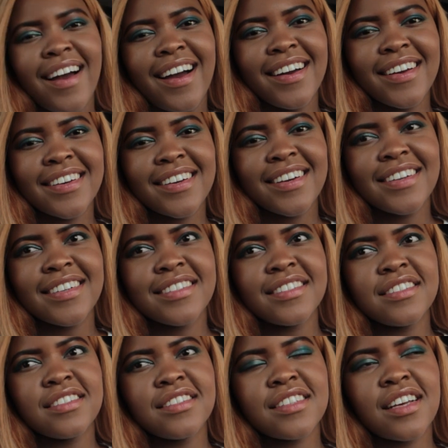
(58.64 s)
Hi
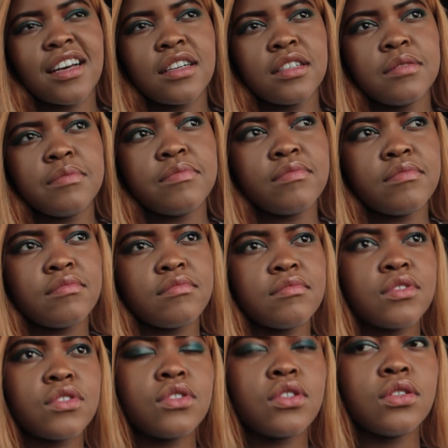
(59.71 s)
guys, I'm
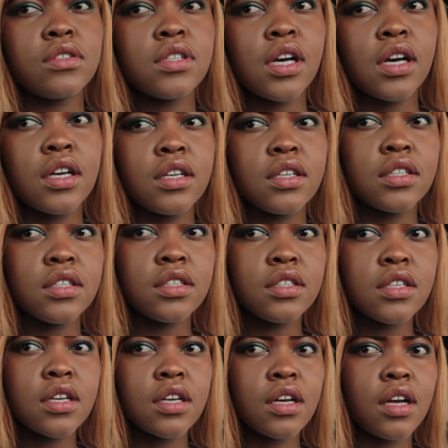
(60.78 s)
so tired,
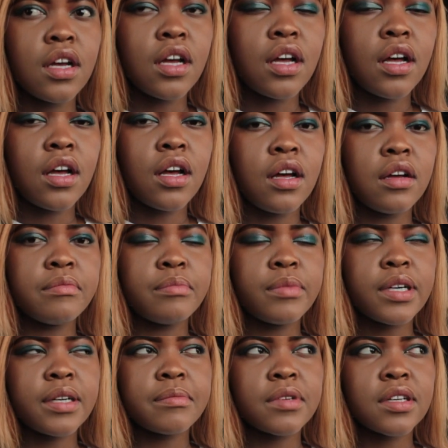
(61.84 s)

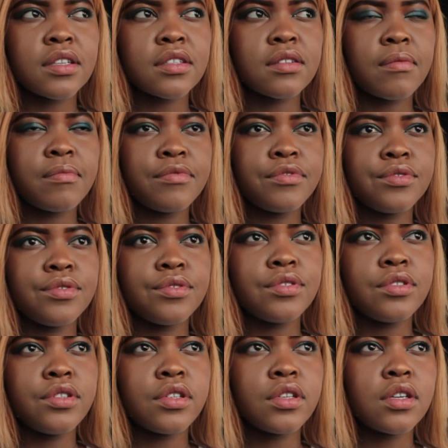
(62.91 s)
but I'm getting some
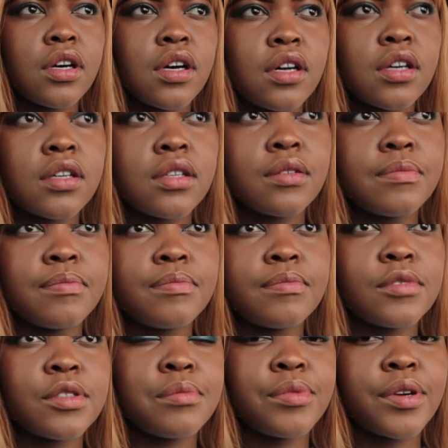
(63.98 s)
food, um
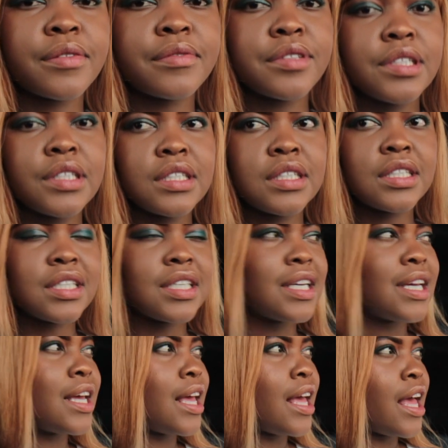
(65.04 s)
some breakfast,
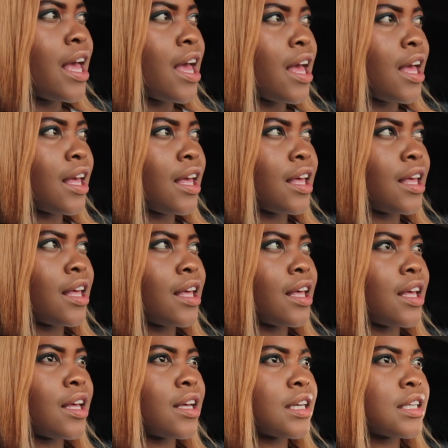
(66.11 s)

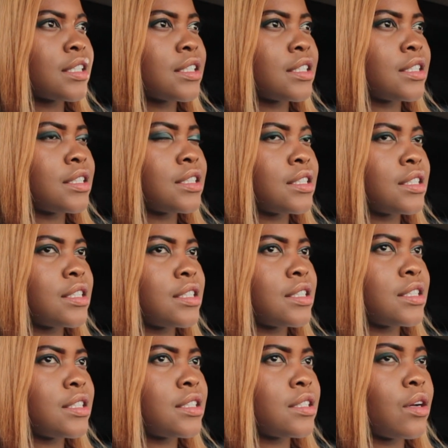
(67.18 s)

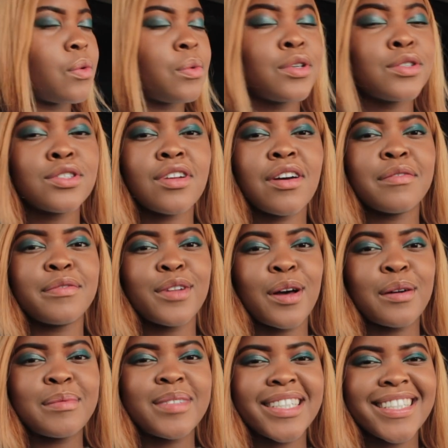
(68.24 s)
and we're gonna start
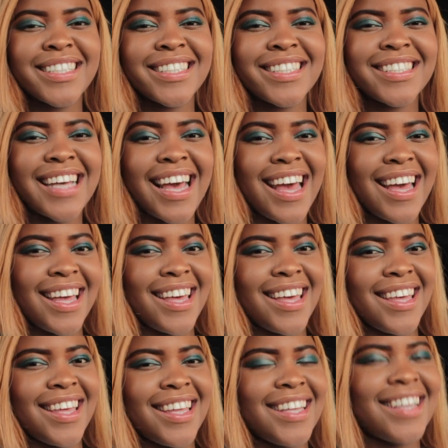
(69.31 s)
Vlogmas.
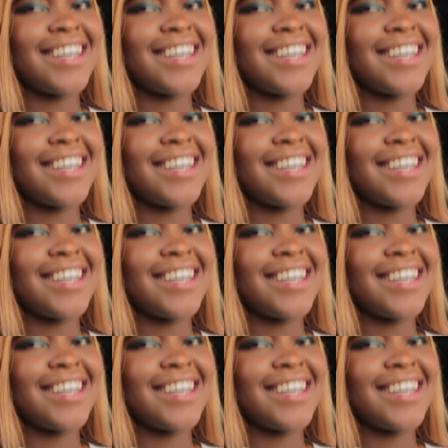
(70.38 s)
Hey,